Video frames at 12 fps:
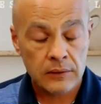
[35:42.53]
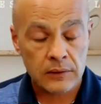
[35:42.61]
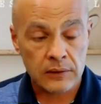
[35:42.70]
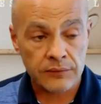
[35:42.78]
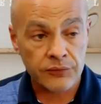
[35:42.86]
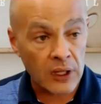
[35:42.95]

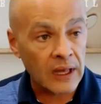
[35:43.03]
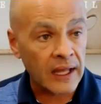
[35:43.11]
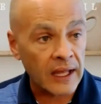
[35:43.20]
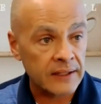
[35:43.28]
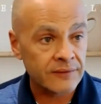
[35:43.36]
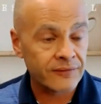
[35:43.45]

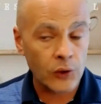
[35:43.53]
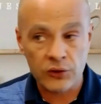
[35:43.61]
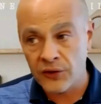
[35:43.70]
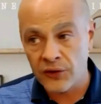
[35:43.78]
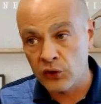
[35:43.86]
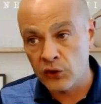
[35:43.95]
frontline
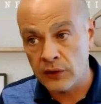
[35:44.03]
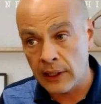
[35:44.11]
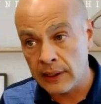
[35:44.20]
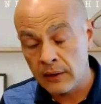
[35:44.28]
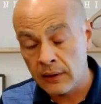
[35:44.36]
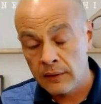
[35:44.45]
folks for those
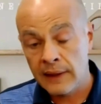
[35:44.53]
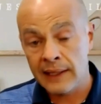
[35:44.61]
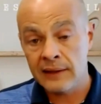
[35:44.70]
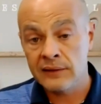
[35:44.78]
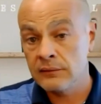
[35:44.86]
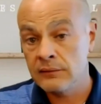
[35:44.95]

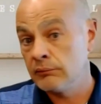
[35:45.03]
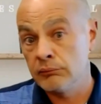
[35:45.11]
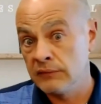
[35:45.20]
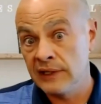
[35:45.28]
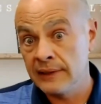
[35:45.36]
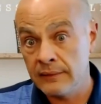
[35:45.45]
that
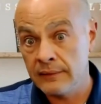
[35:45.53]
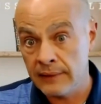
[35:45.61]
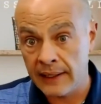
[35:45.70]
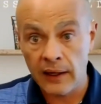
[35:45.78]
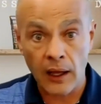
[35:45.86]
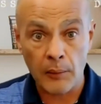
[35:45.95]
didn't
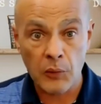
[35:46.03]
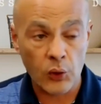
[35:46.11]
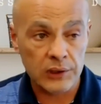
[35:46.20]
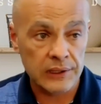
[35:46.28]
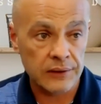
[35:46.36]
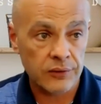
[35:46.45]
end up
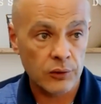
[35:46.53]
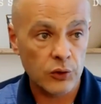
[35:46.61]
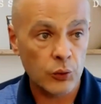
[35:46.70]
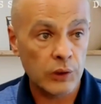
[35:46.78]
going through?